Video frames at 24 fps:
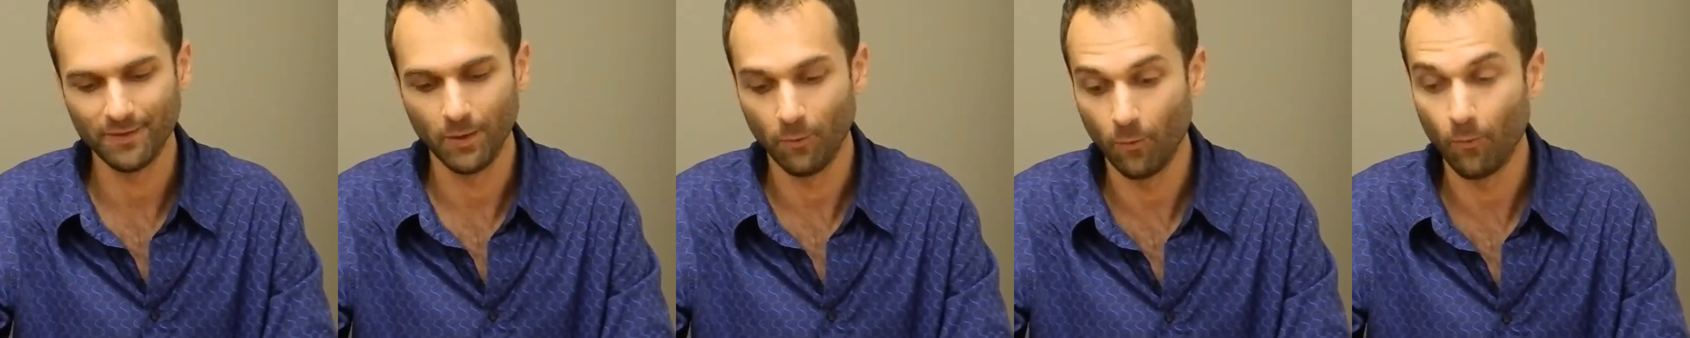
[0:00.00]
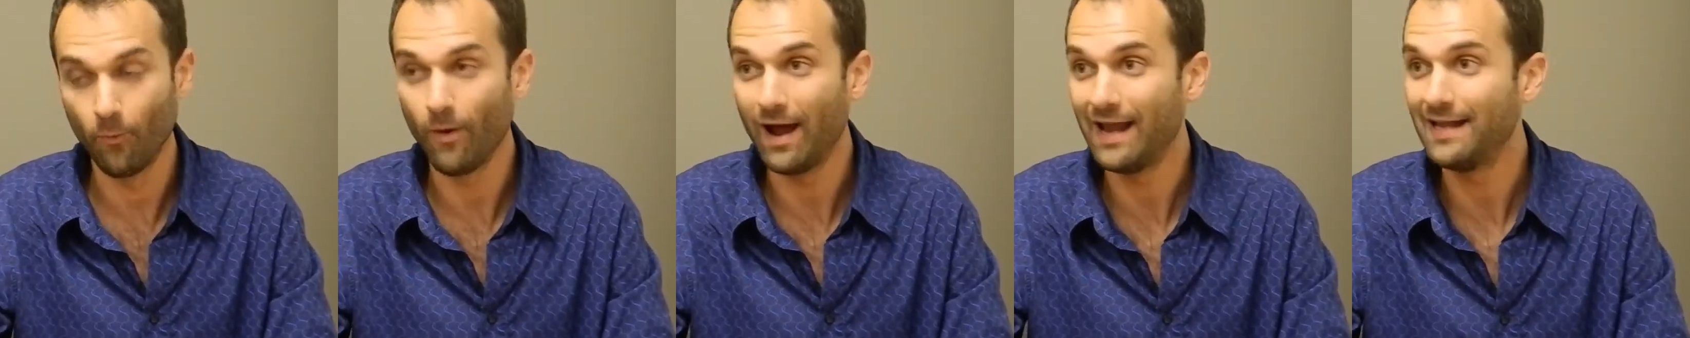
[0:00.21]

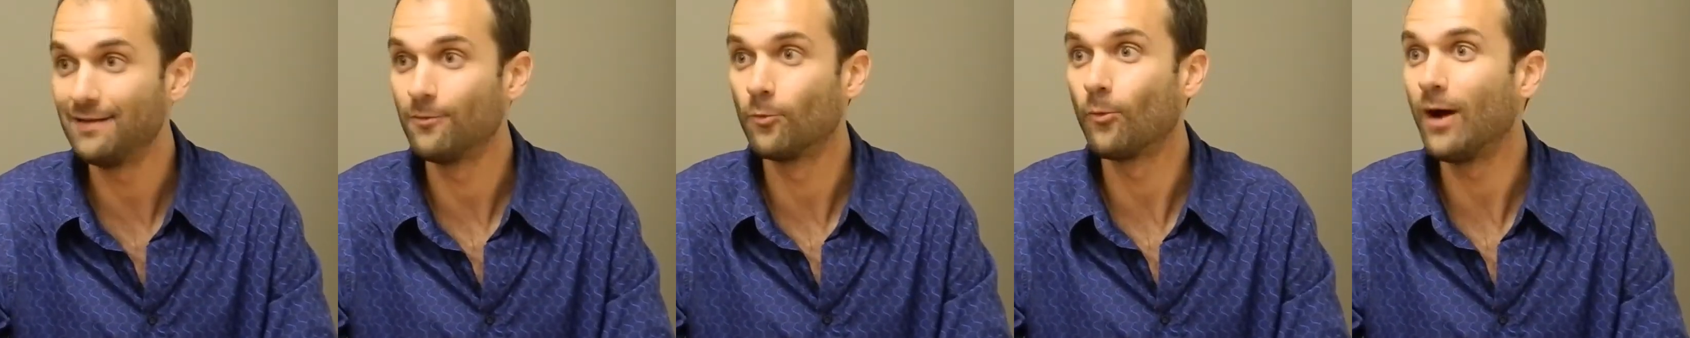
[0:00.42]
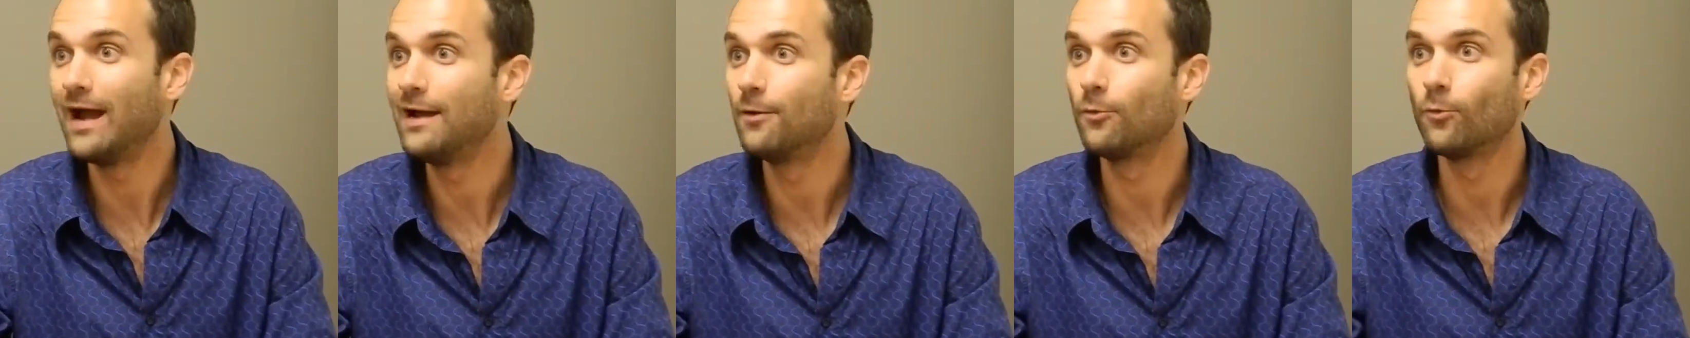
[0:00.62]

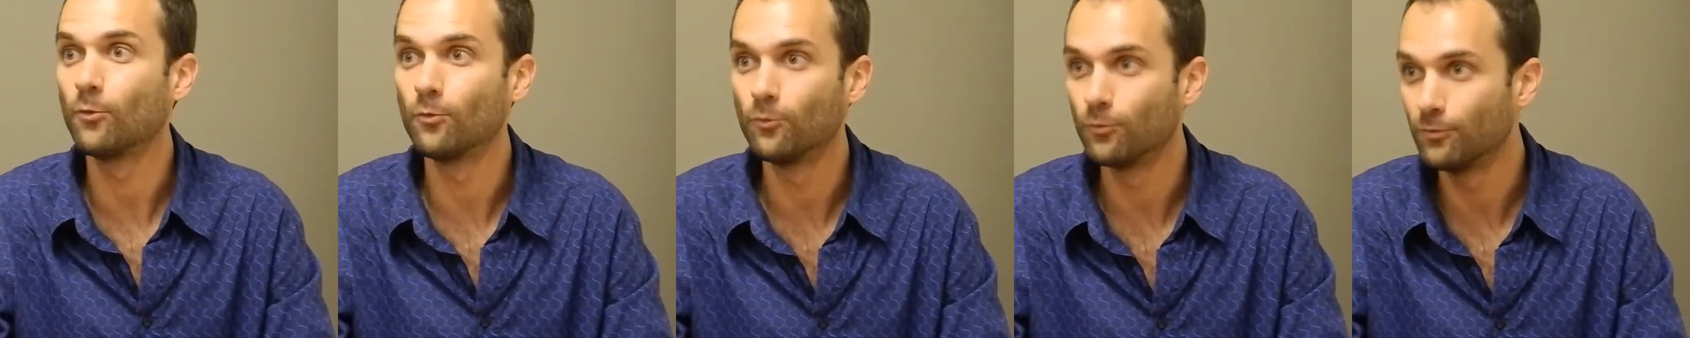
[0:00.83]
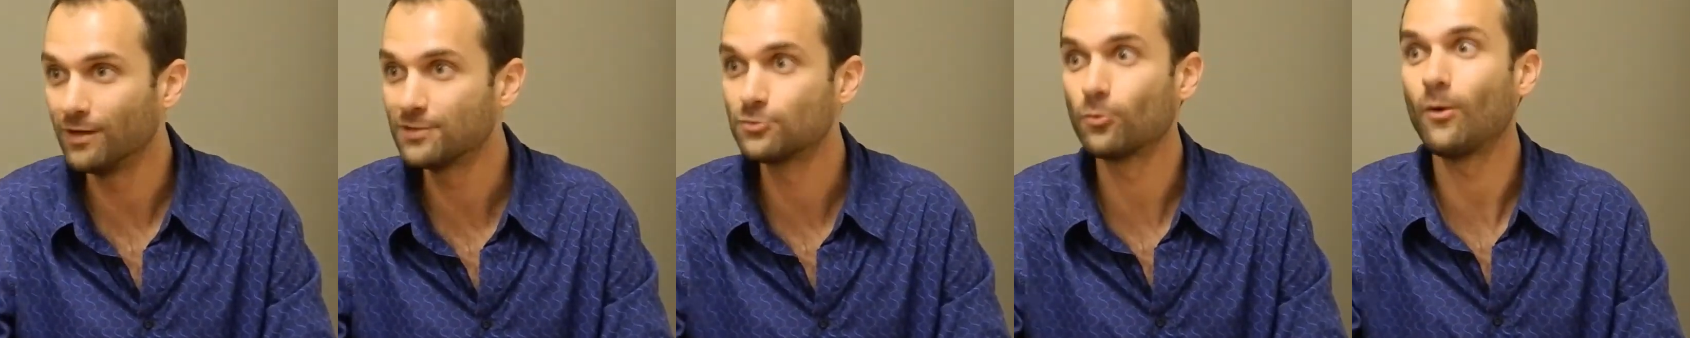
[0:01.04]

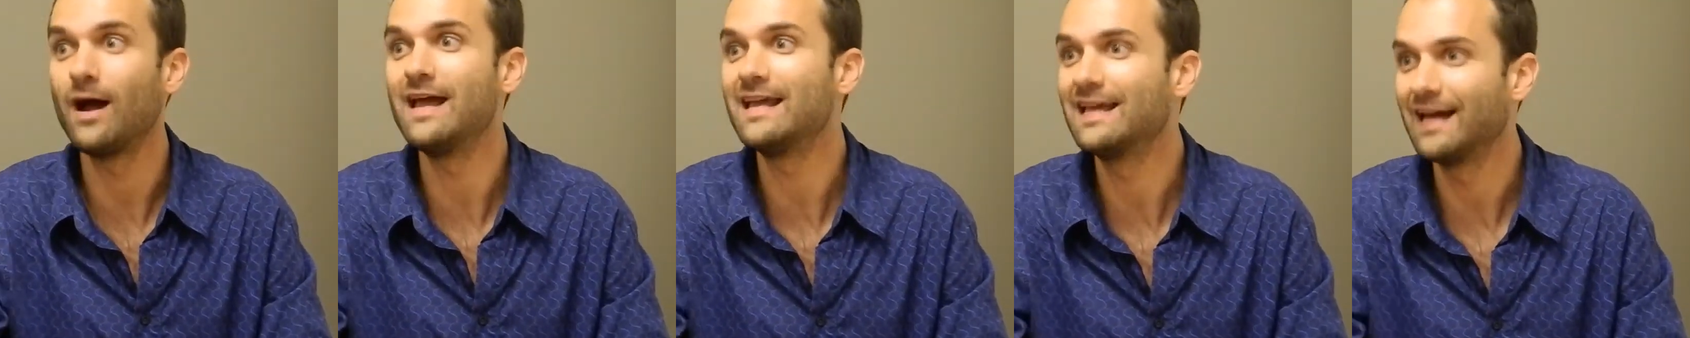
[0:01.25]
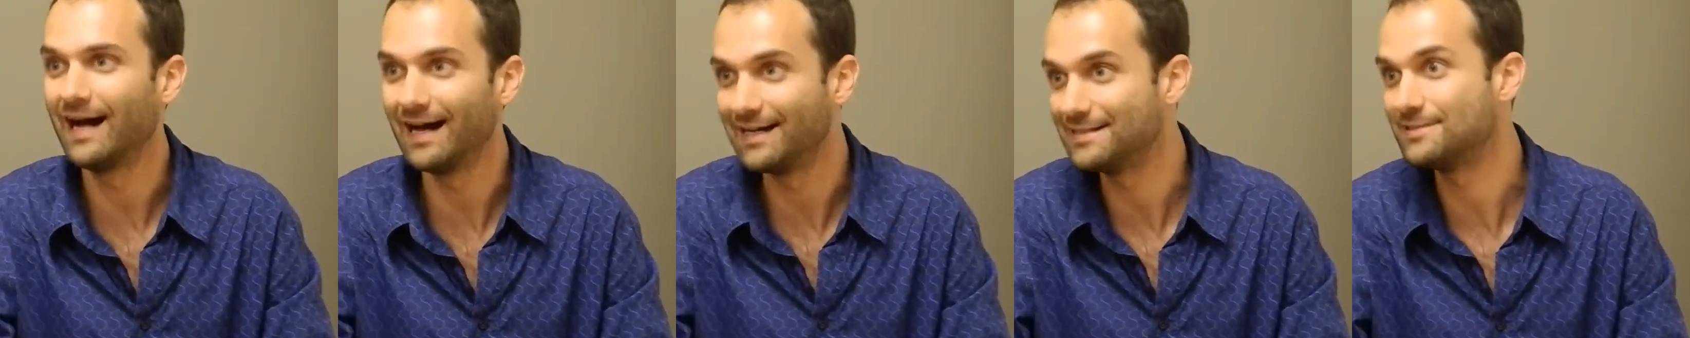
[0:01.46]
rich
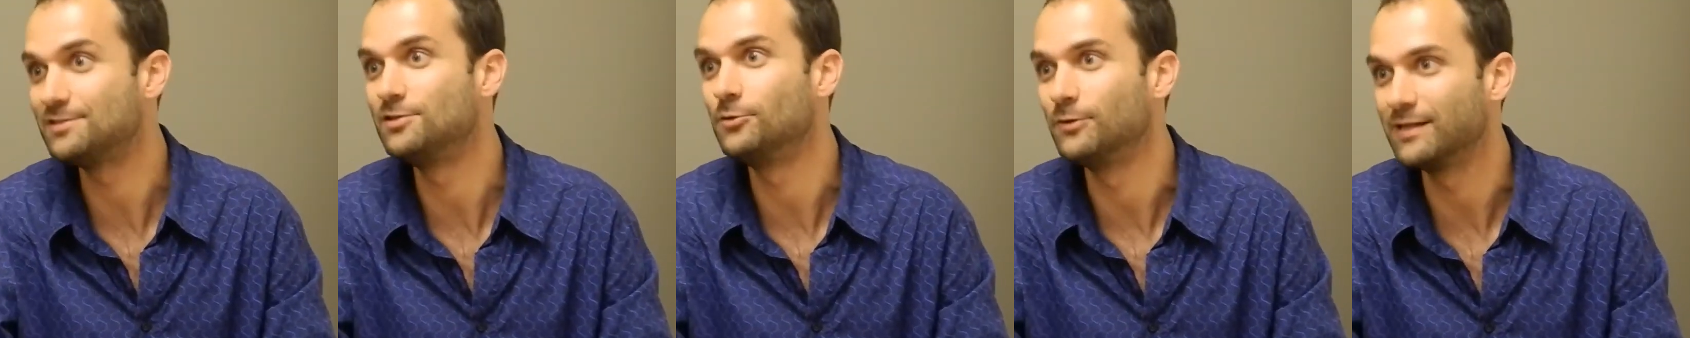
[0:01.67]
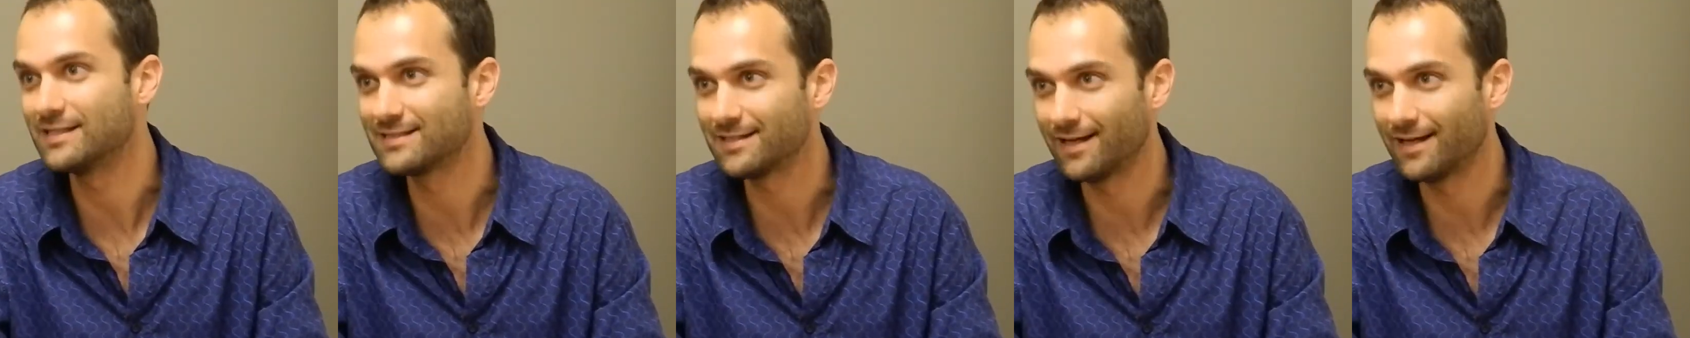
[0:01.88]
white guys
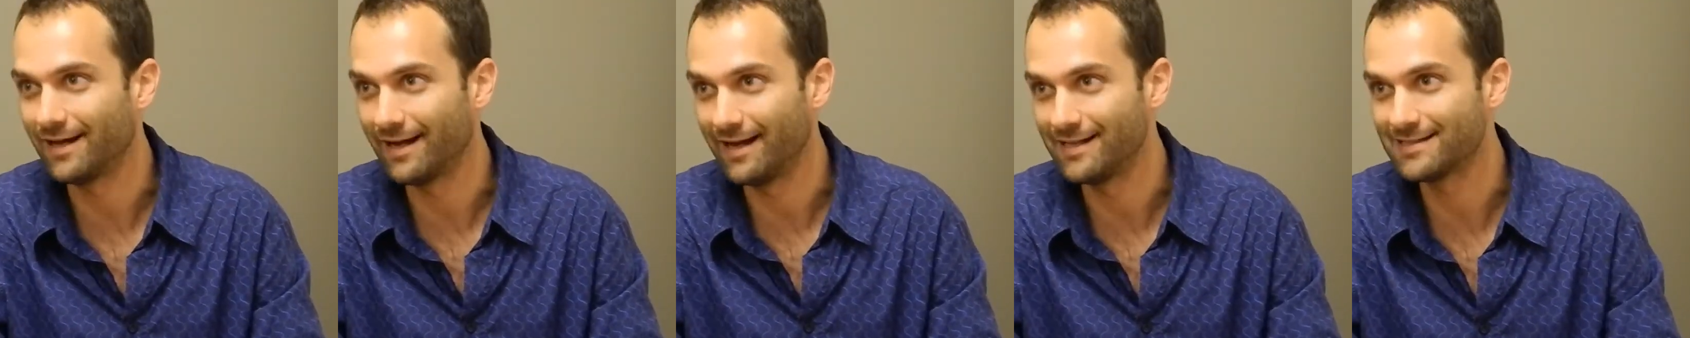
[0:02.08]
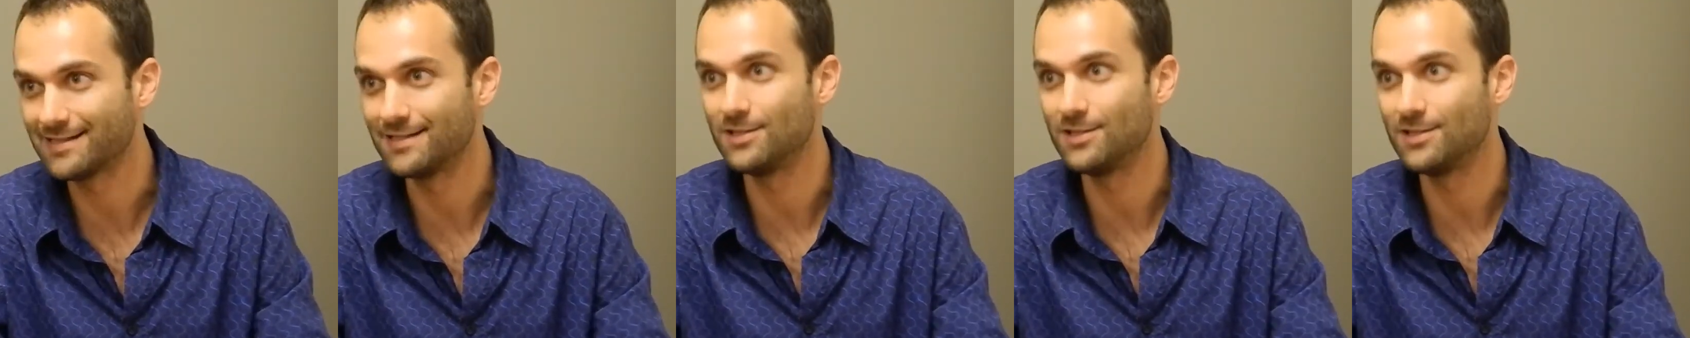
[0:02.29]
doing science